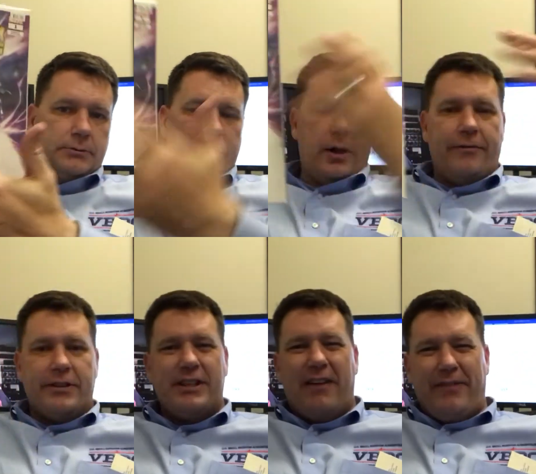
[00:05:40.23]
You know, if
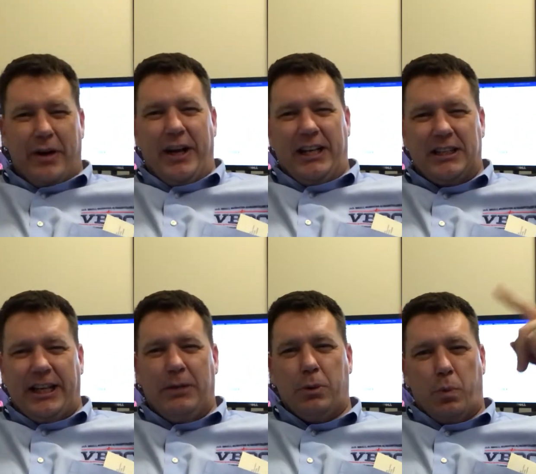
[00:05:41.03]
it's not very
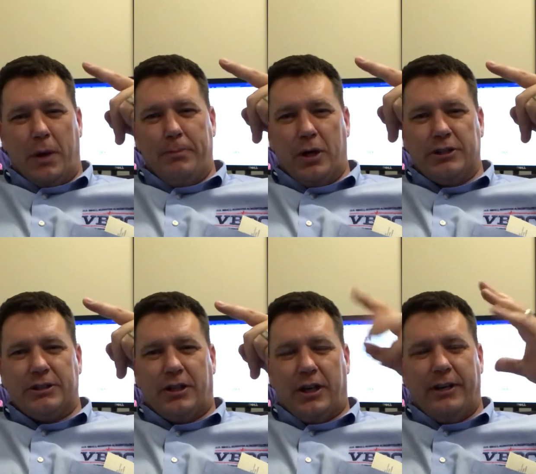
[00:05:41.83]
clean with one
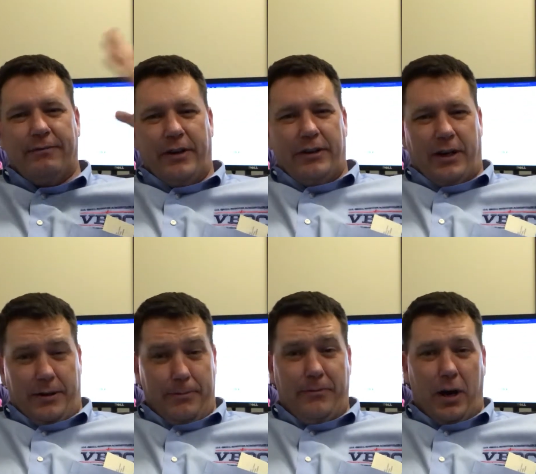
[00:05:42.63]
person on it, if it's done
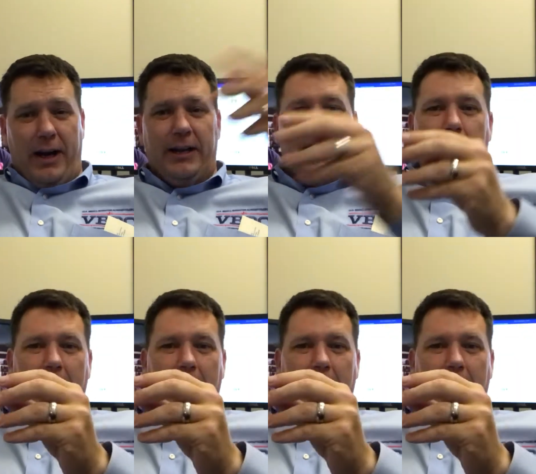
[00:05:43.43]
up right,